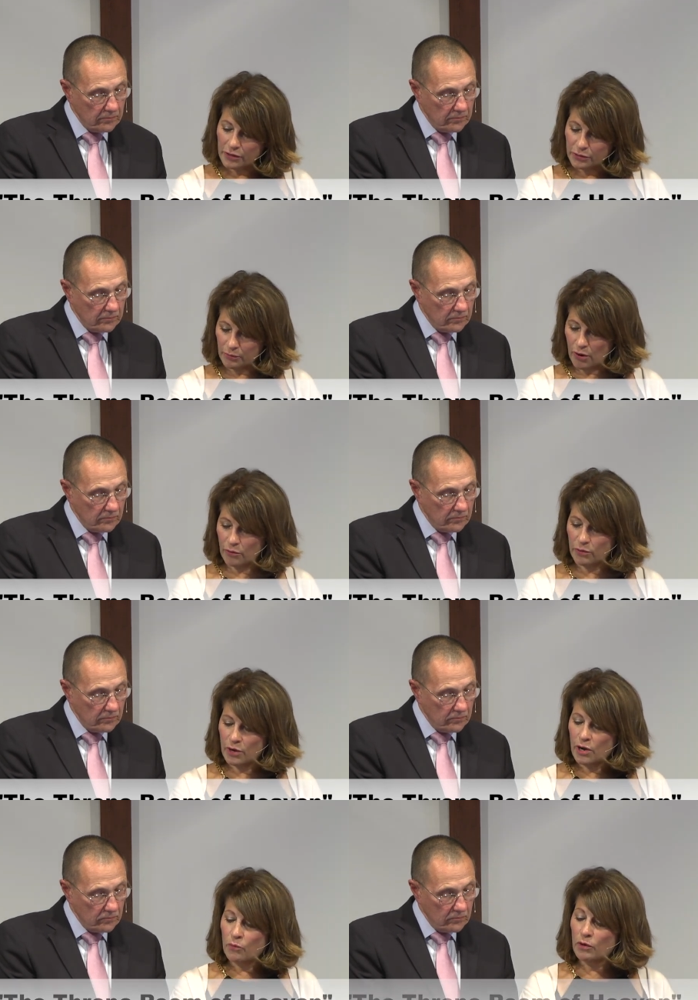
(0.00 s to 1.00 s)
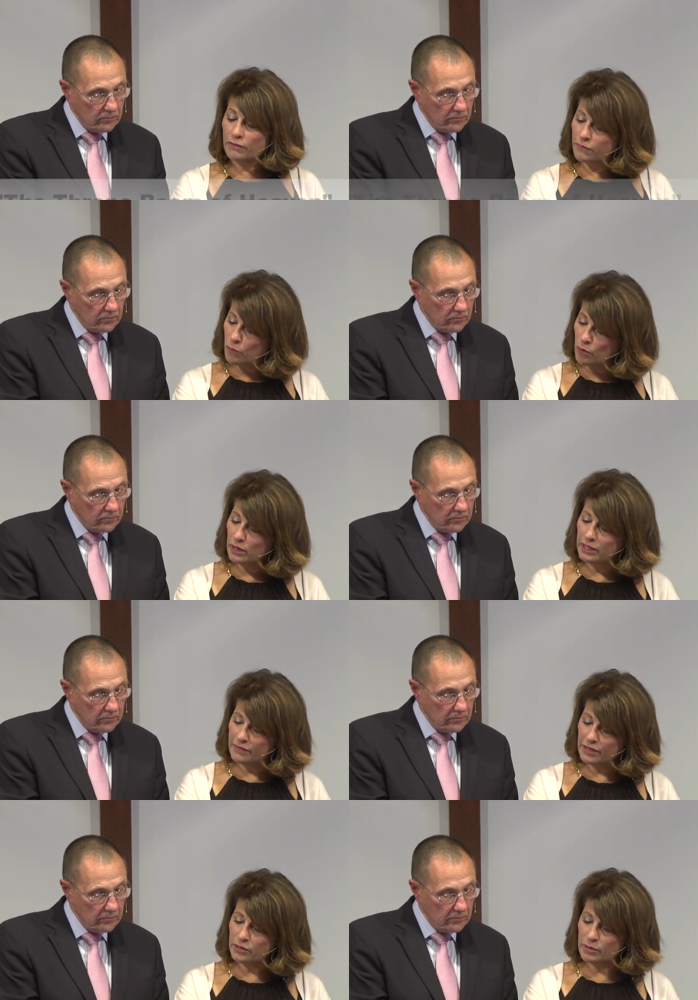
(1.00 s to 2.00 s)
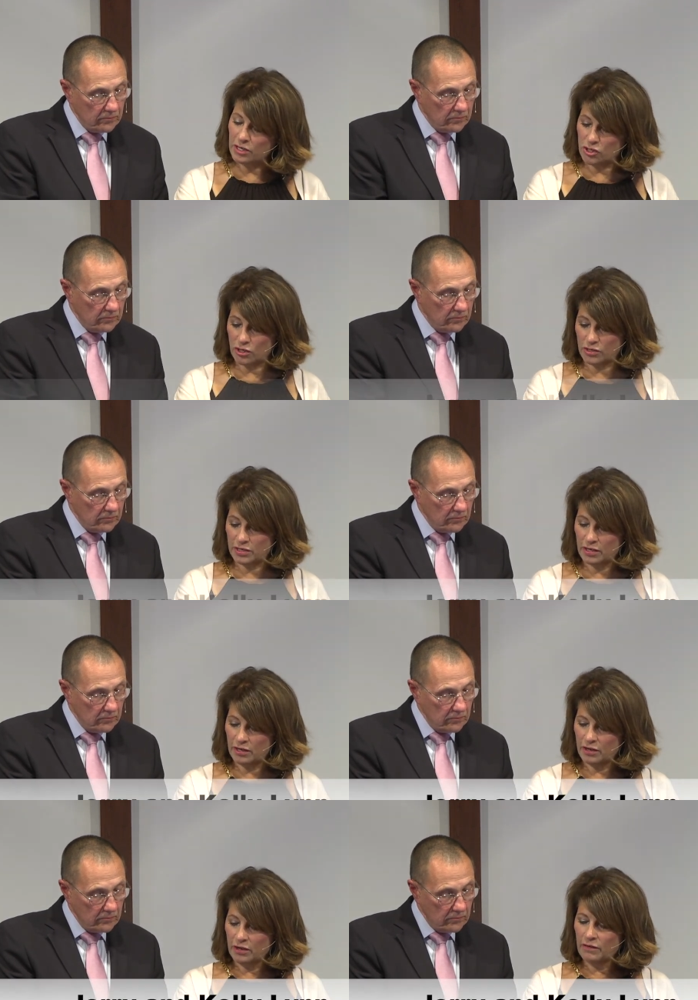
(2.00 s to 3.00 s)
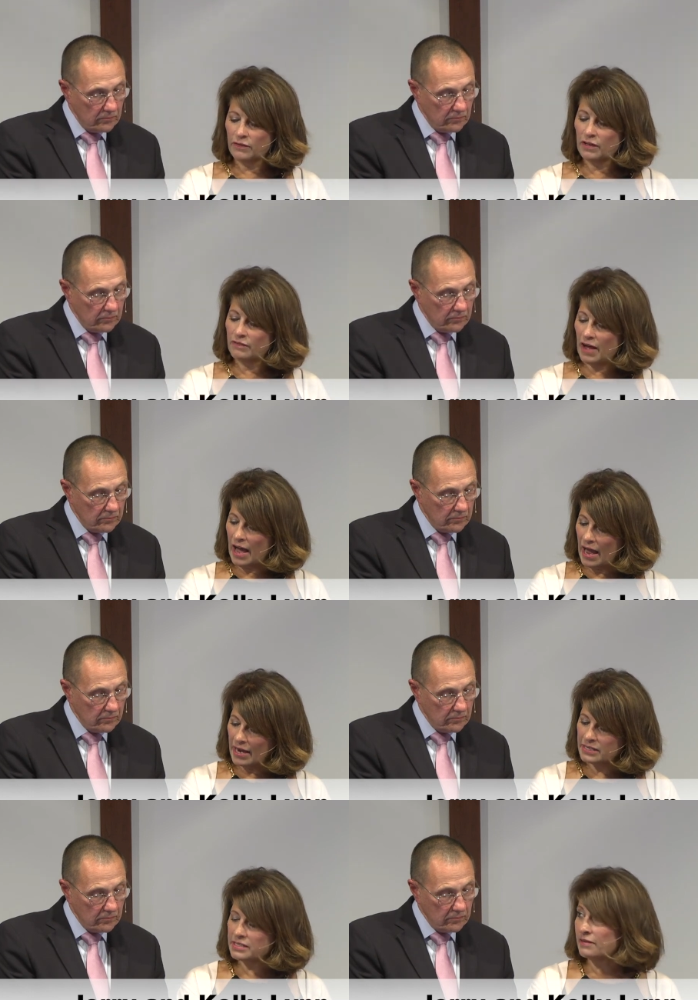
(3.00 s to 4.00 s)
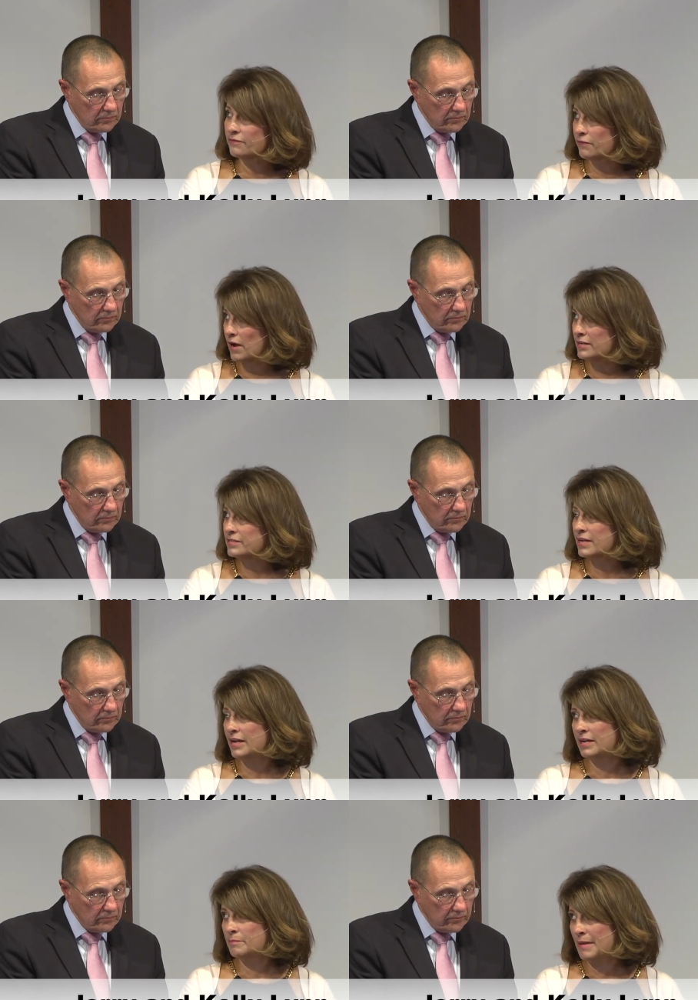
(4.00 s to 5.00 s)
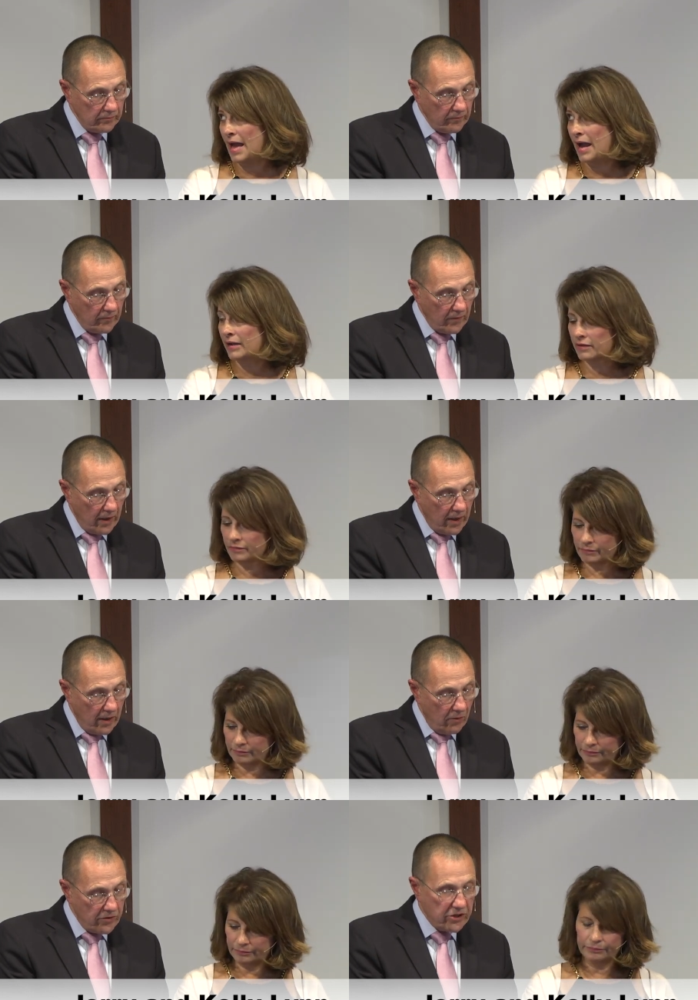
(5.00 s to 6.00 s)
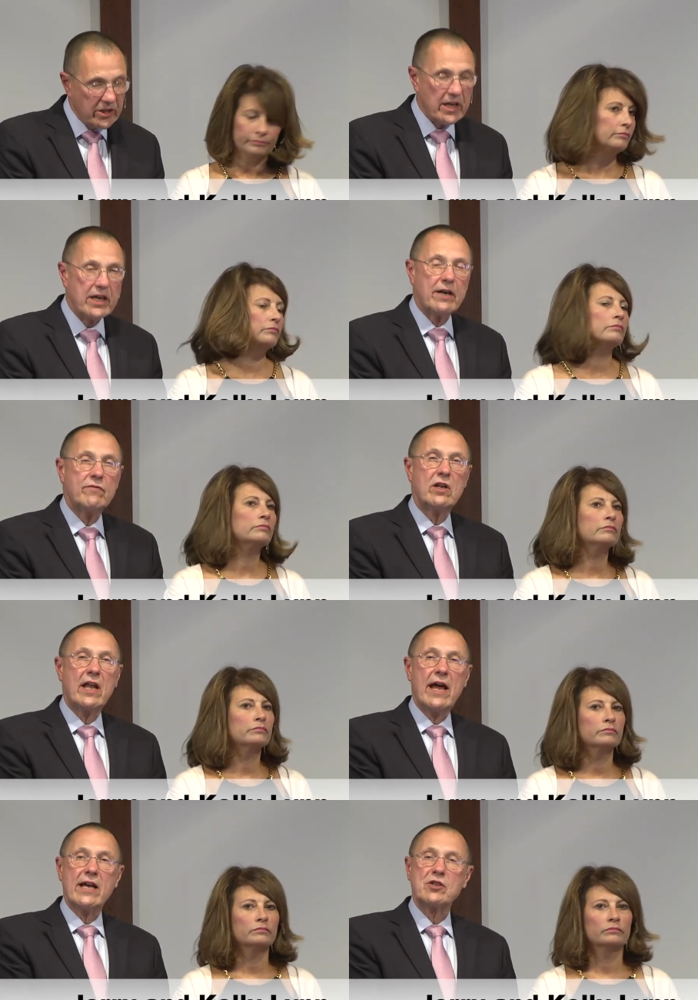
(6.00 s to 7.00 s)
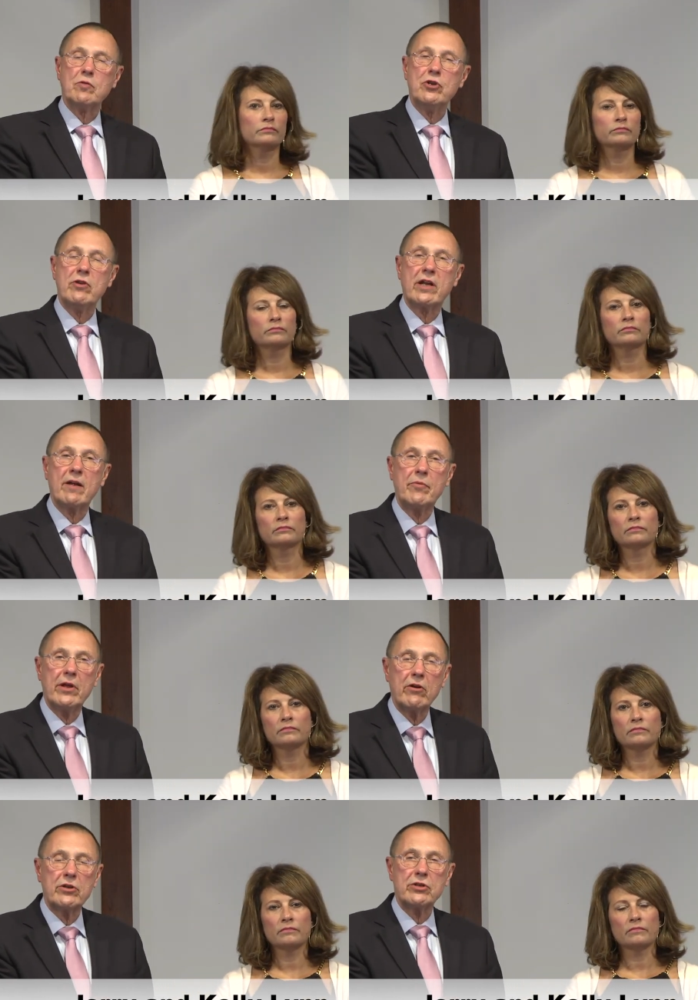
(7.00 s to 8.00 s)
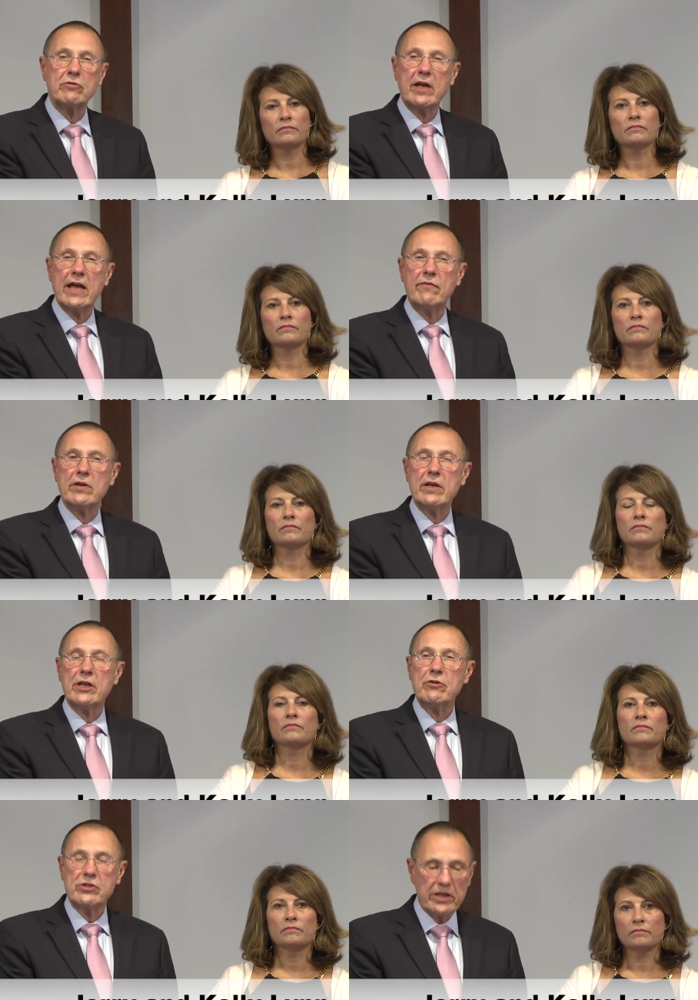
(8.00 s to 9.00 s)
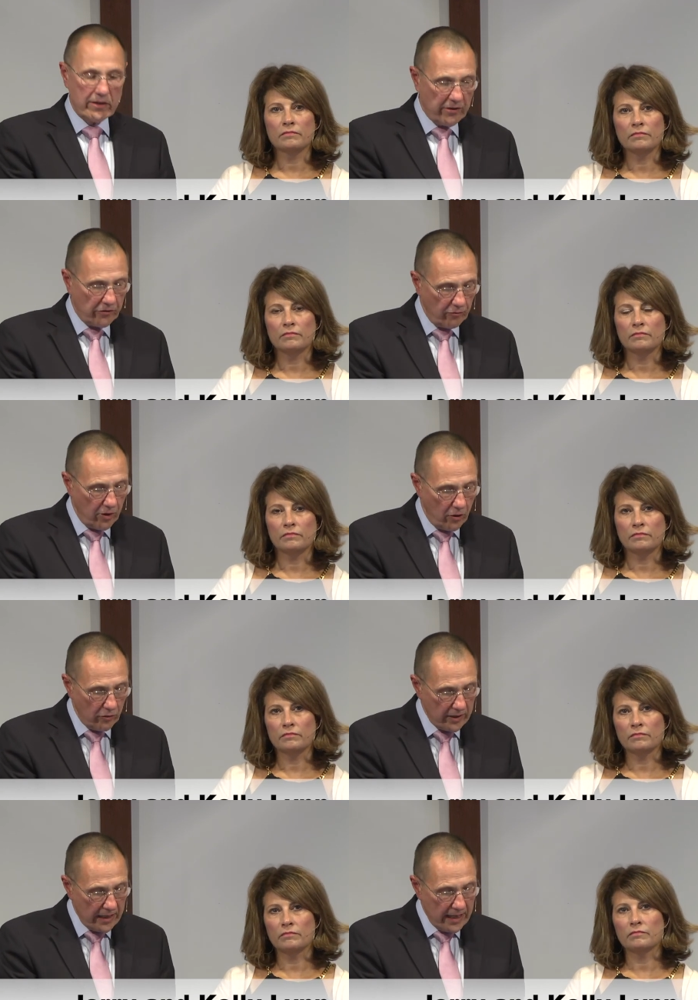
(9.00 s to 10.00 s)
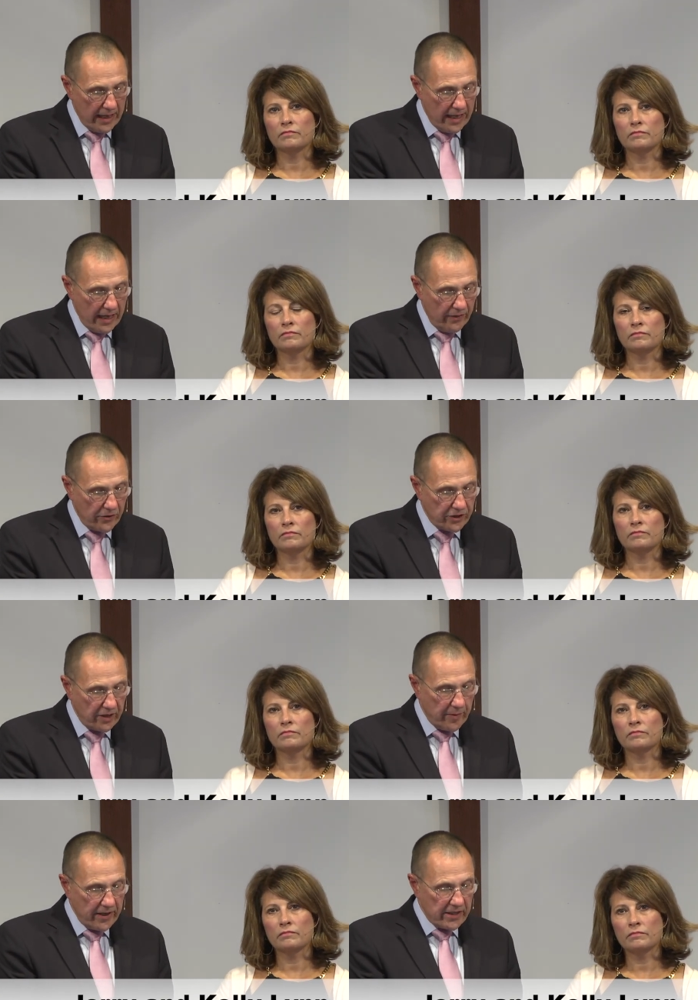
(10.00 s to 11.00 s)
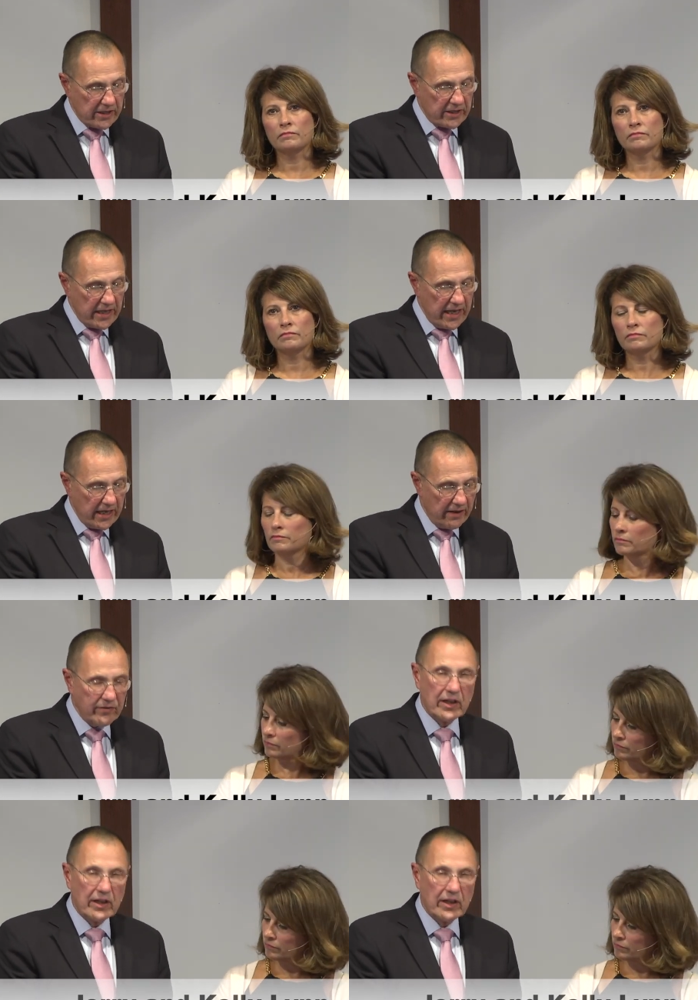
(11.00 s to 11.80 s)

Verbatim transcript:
Speaker 1: the throne were four living creatures, full of eyes in front and in back.
Speaker 2: Sea of glass. When you get up there to heaven and you see the throne, there's going to be a sea of